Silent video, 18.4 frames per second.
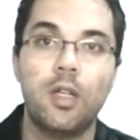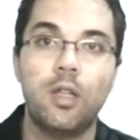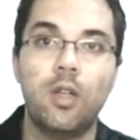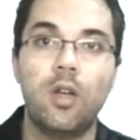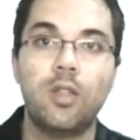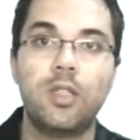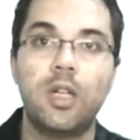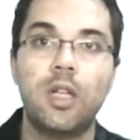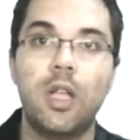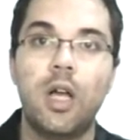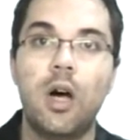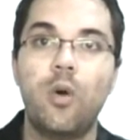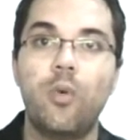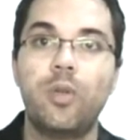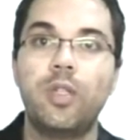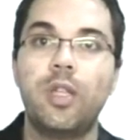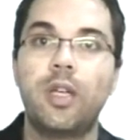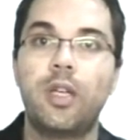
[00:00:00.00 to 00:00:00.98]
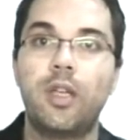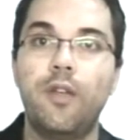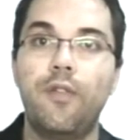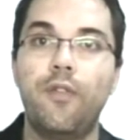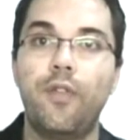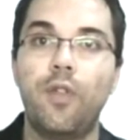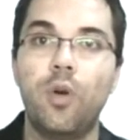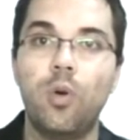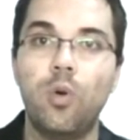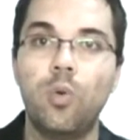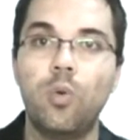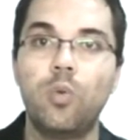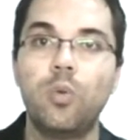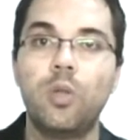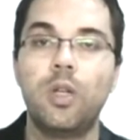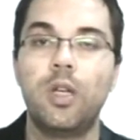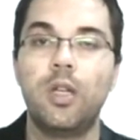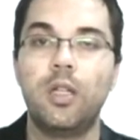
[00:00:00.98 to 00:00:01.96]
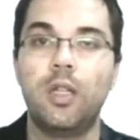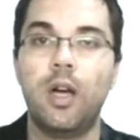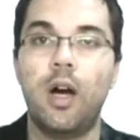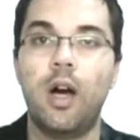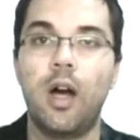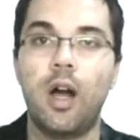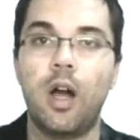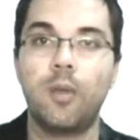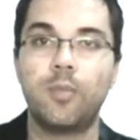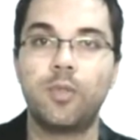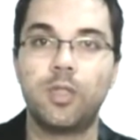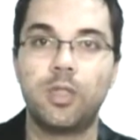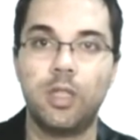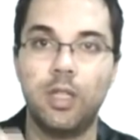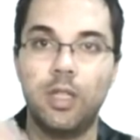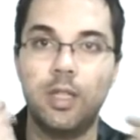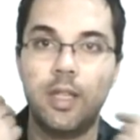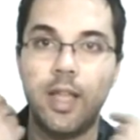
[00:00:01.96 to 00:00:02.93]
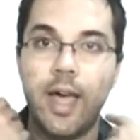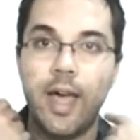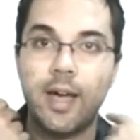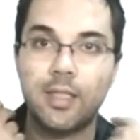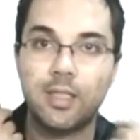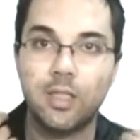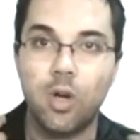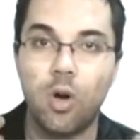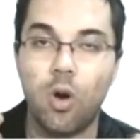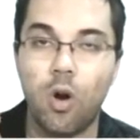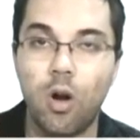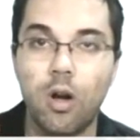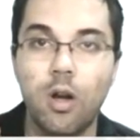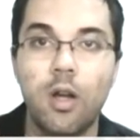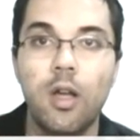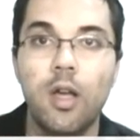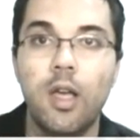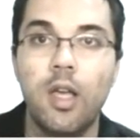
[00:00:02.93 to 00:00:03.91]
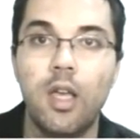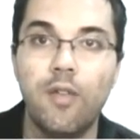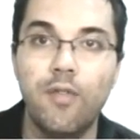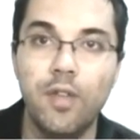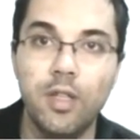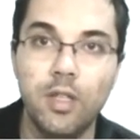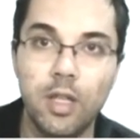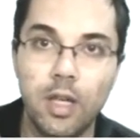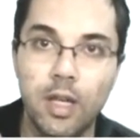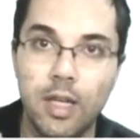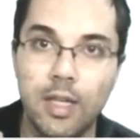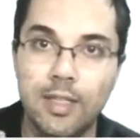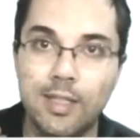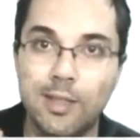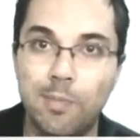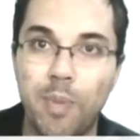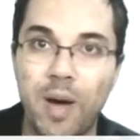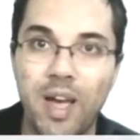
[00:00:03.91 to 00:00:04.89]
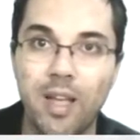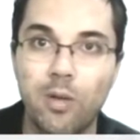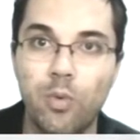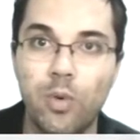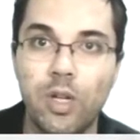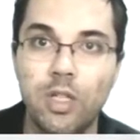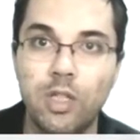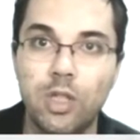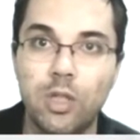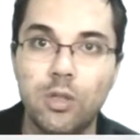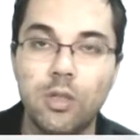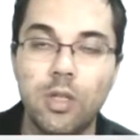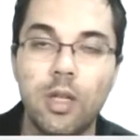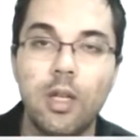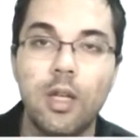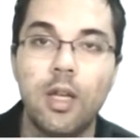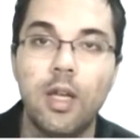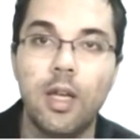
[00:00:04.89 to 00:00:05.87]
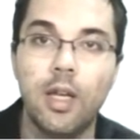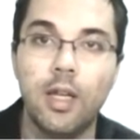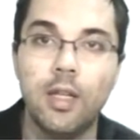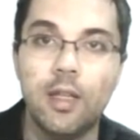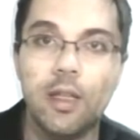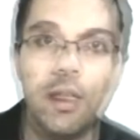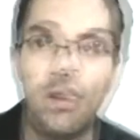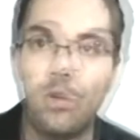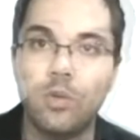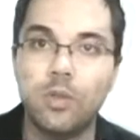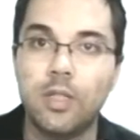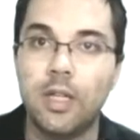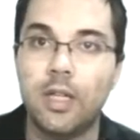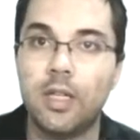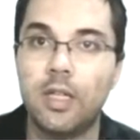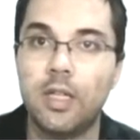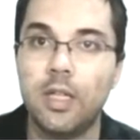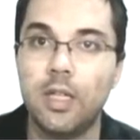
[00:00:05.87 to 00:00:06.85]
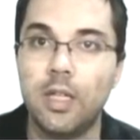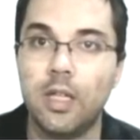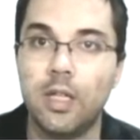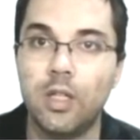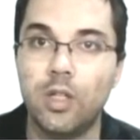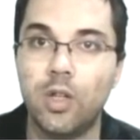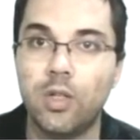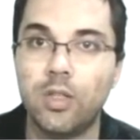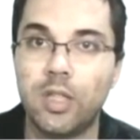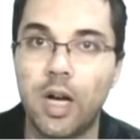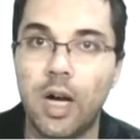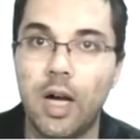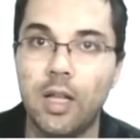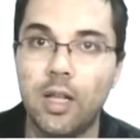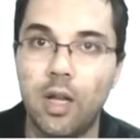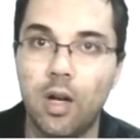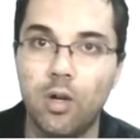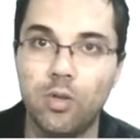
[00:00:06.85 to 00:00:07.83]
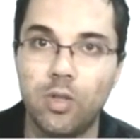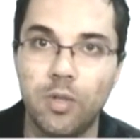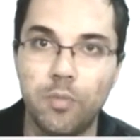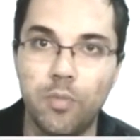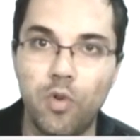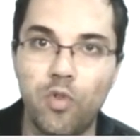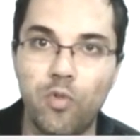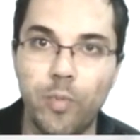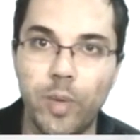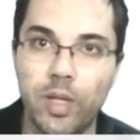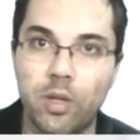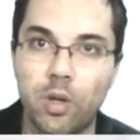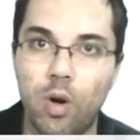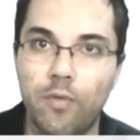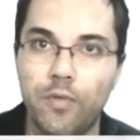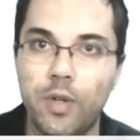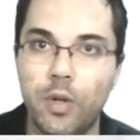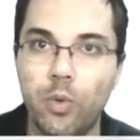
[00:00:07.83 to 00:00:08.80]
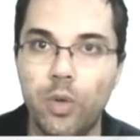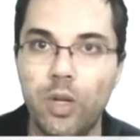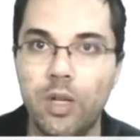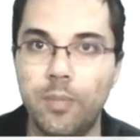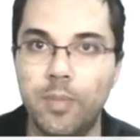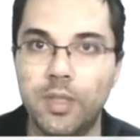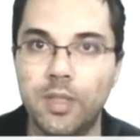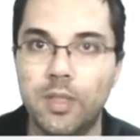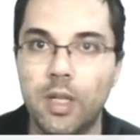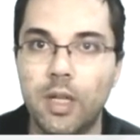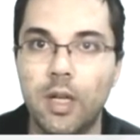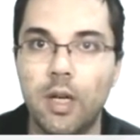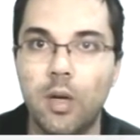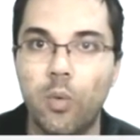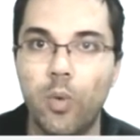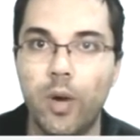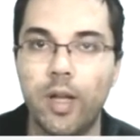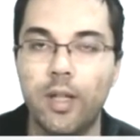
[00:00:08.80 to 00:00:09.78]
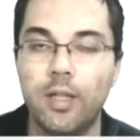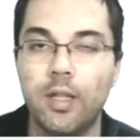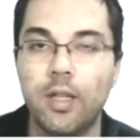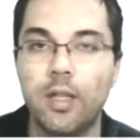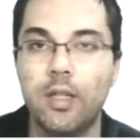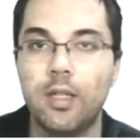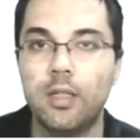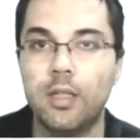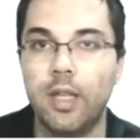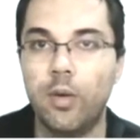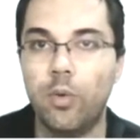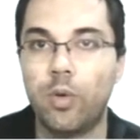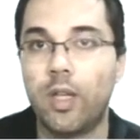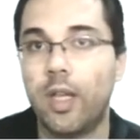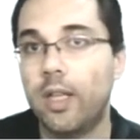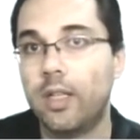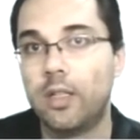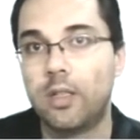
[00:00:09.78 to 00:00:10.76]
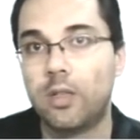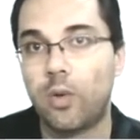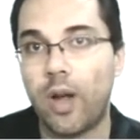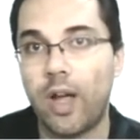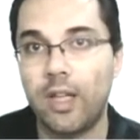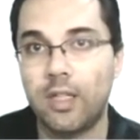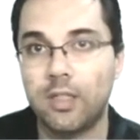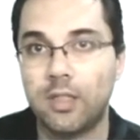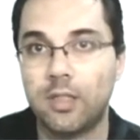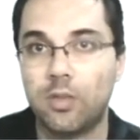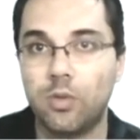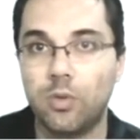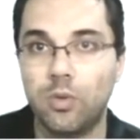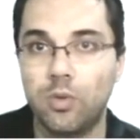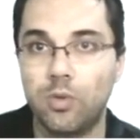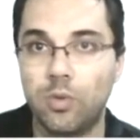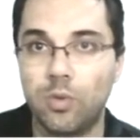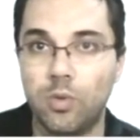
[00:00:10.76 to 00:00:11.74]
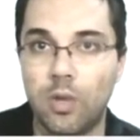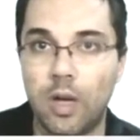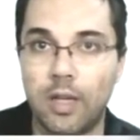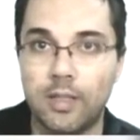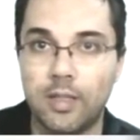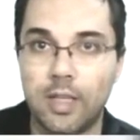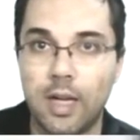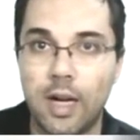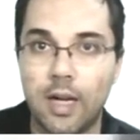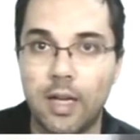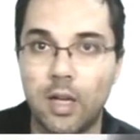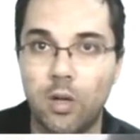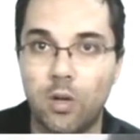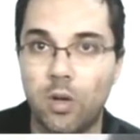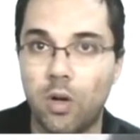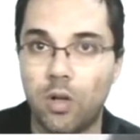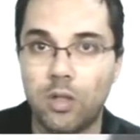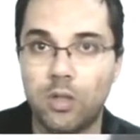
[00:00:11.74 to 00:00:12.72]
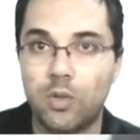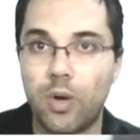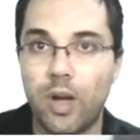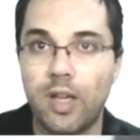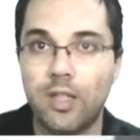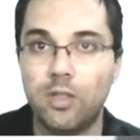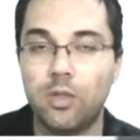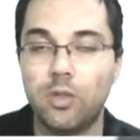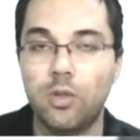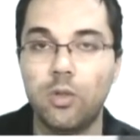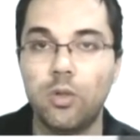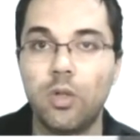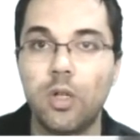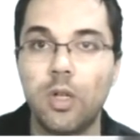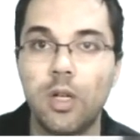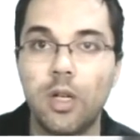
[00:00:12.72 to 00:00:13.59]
not allowing the ki flow in the arms, in necks, or even in spine region, and how the ki not allow the movement of the ribs when the uke tries to attack or tries to